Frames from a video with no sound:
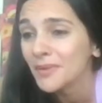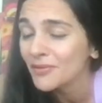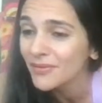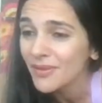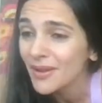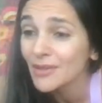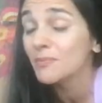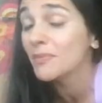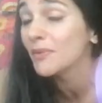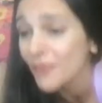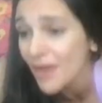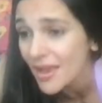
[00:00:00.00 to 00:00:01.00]
We've had
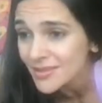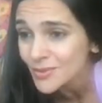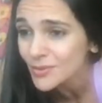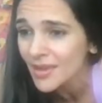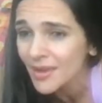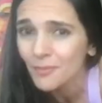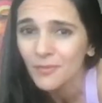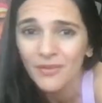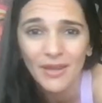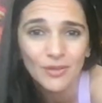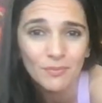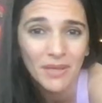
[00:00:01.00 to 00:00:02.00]
to be friends to them.
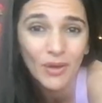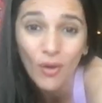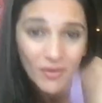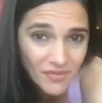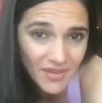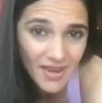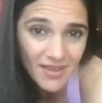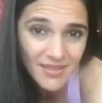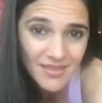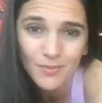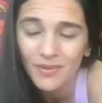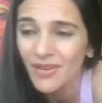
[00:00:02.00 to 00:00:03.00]
We've had to be
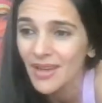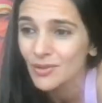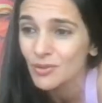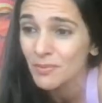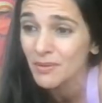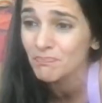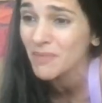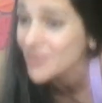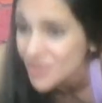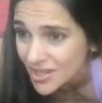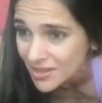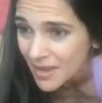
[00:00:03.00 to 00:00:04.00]
confidants. We've had to be
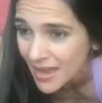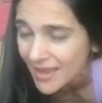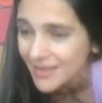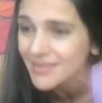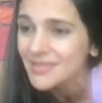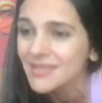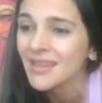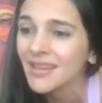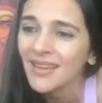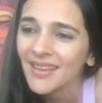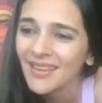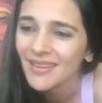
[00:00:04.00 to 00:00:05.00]
punching bags.
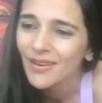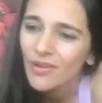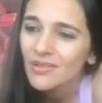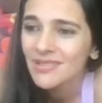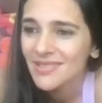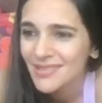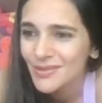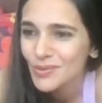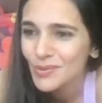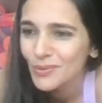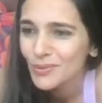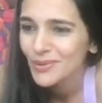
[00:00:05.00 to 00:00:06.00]
Lots.
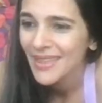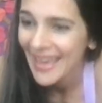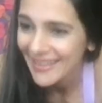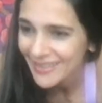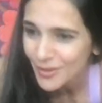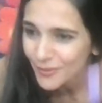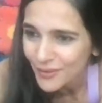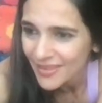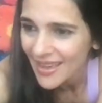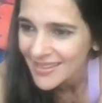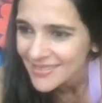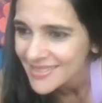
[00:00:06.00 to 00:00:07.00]
So thank you
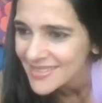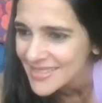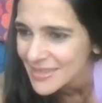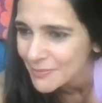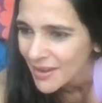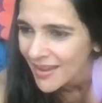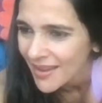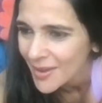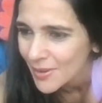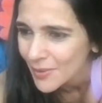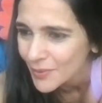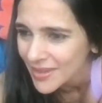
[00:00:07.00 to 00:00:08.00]
for that, Seema.
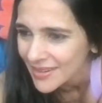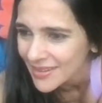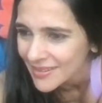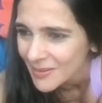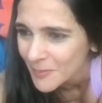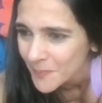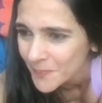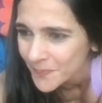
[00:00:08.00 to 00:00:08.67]
I will look at it.